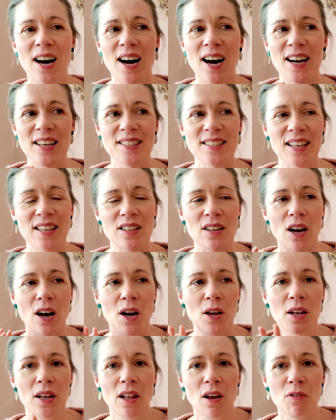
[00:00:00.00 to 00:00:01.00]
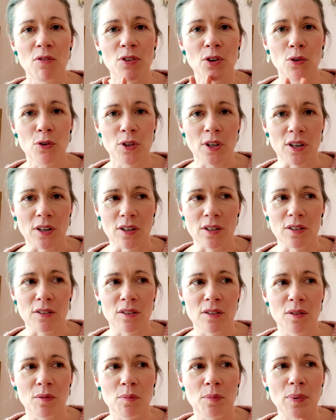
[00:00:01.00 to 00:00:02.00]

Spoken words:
I said, I love your yarn,